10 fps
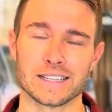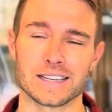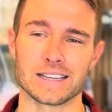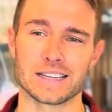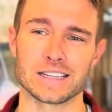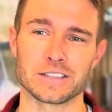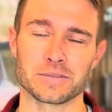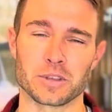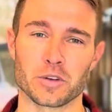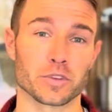
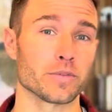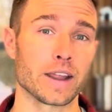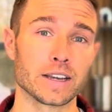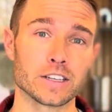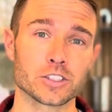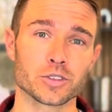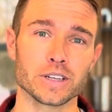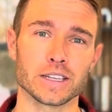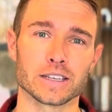the van industry.